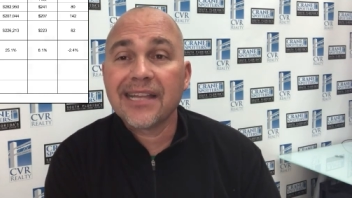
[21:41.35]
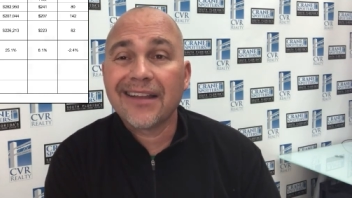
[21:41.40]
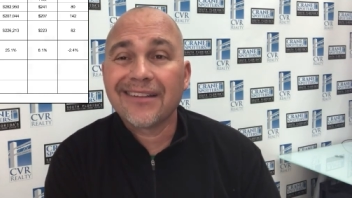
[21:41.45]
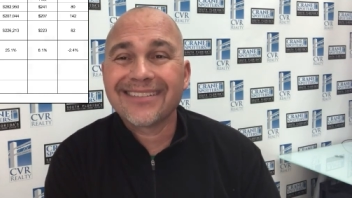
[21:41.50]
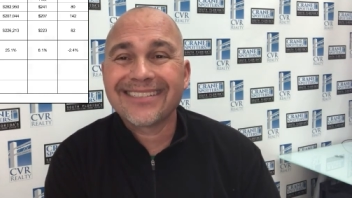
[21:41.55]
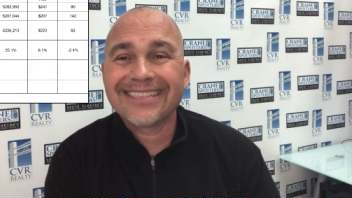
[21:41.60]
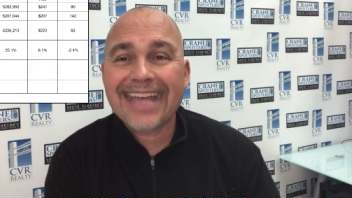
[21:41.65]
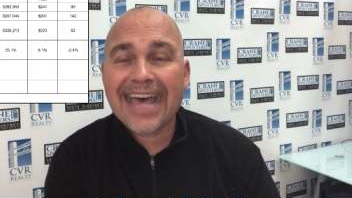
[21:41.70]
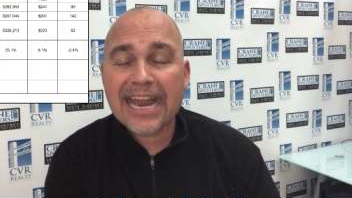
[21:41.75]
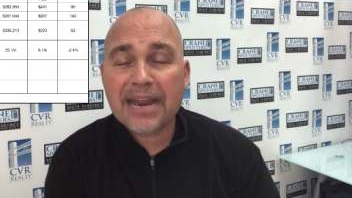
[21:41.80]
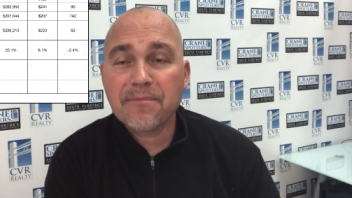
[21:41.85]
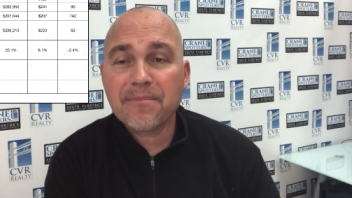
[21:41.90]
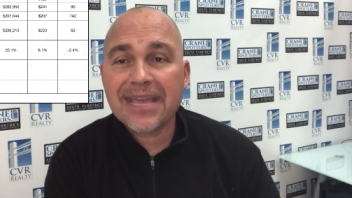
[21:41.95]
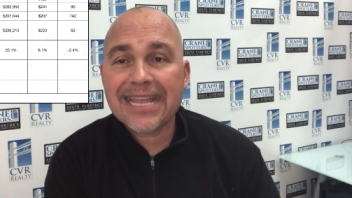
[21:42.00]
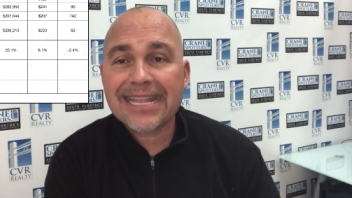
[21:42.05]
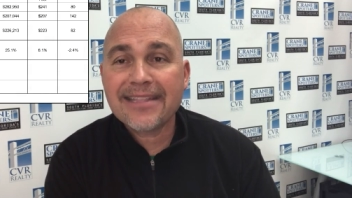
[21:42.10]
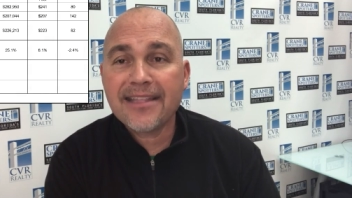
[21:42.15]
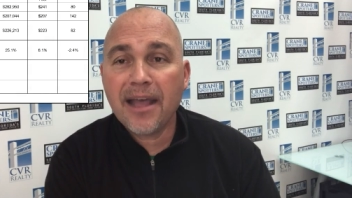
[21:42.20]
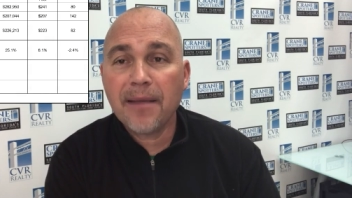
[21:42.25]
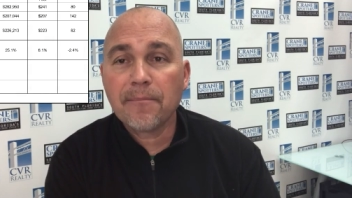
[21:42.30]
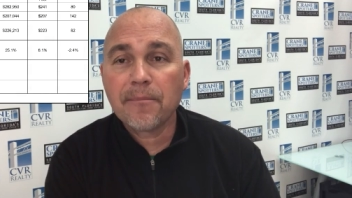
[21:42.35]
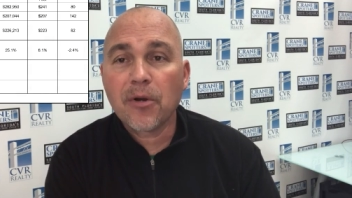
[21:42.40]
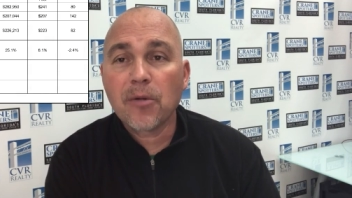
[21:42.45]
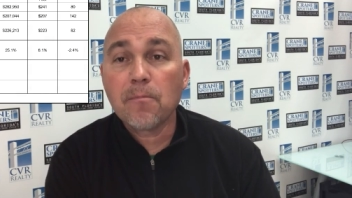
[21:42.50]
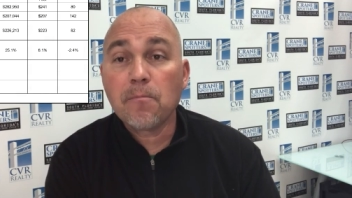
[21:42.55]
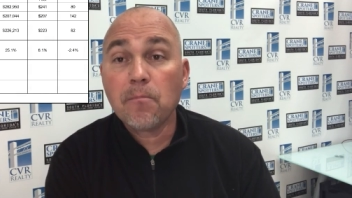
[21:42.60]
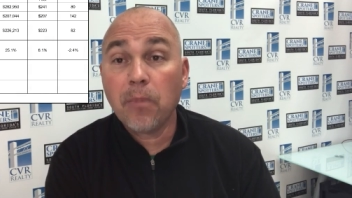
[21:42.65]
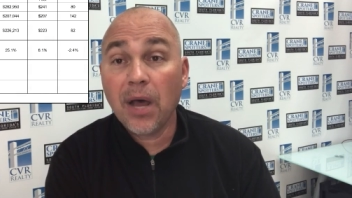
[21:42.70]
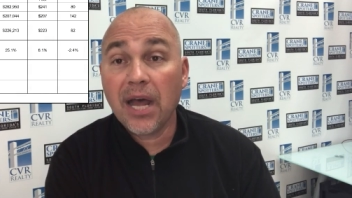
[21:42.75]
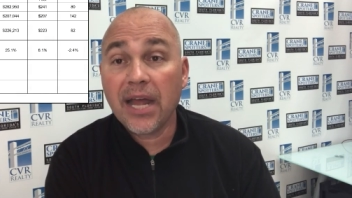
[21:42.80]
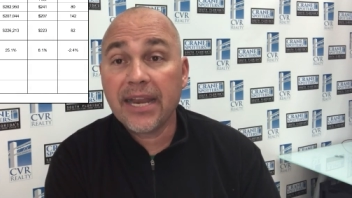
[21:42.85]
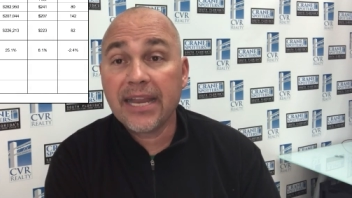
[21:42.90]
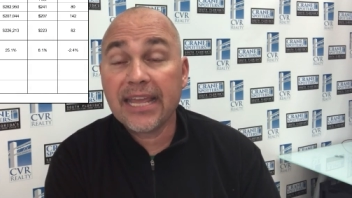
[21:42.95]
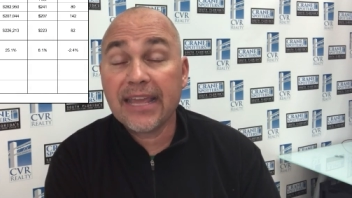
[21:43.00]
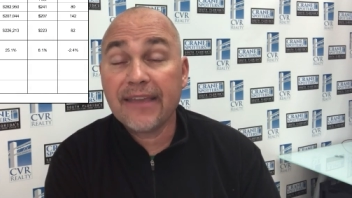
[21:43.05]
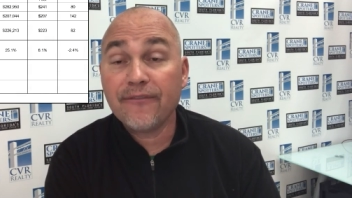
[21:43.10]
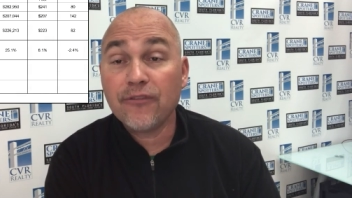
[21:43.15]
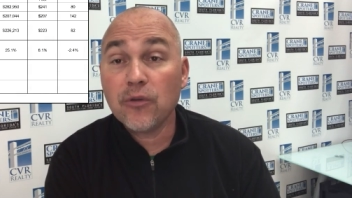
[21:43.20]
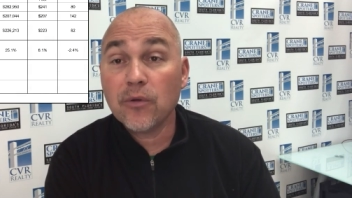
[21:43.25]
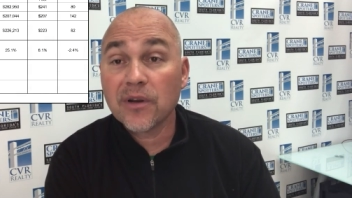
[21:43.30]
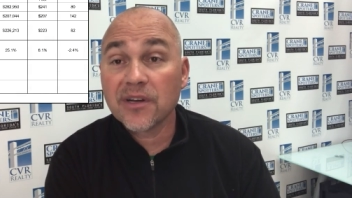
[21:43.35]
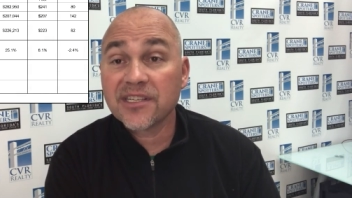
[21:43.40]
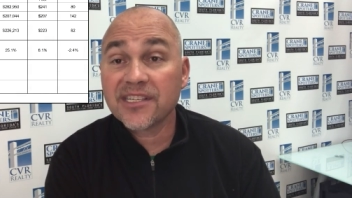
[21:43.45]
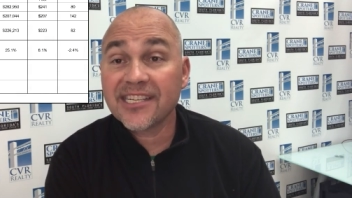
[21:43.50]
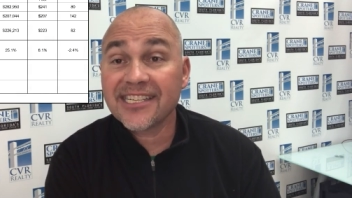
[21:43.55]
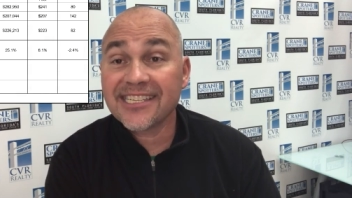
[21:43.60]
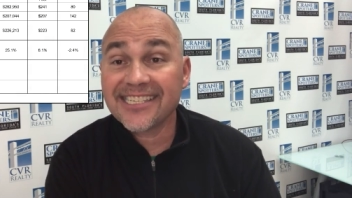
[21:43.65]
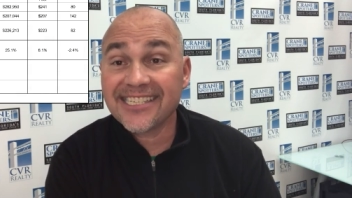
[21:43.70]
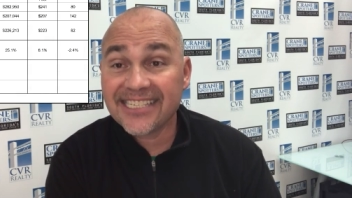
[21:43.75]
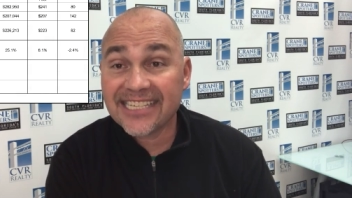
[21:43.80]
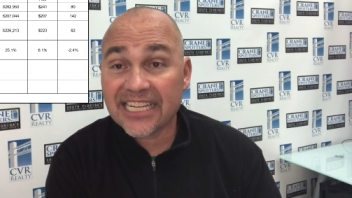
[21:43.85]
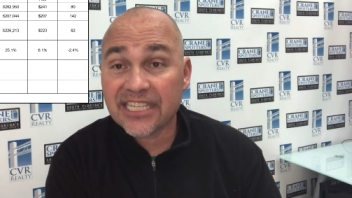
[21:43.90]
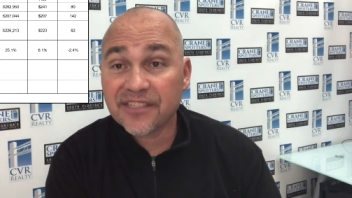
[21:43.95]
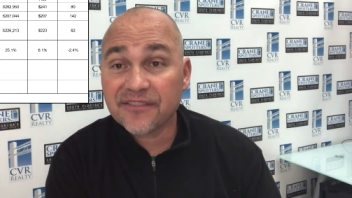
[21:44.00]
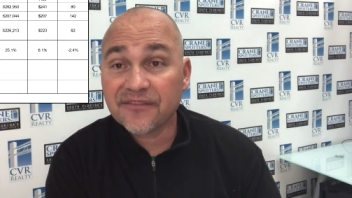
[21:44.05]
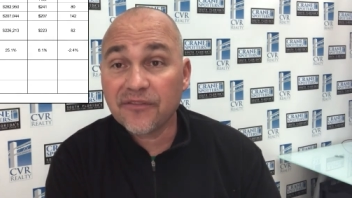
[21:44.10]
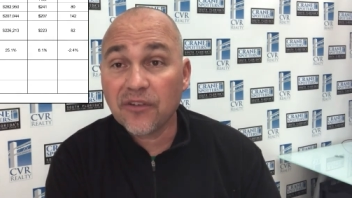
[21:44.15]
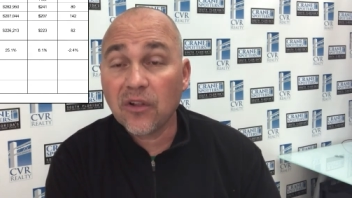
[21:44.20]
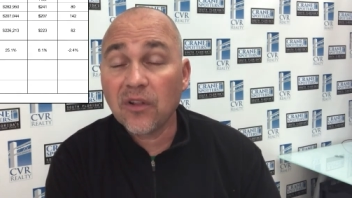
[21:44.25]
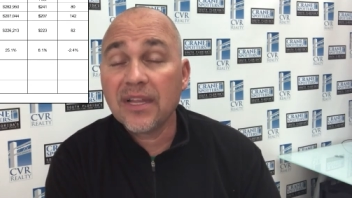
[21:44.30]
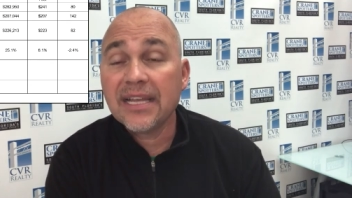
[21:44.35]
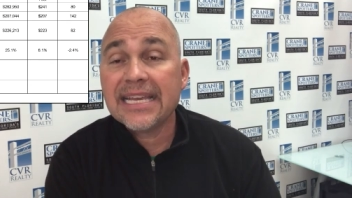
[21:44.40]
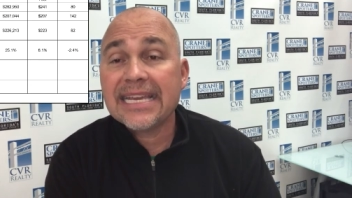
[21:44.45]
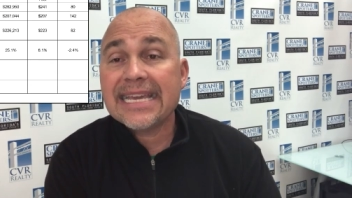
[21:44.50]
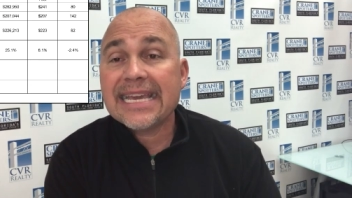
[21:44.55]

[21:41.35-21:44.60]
Now, it's not a big number, but if you are successful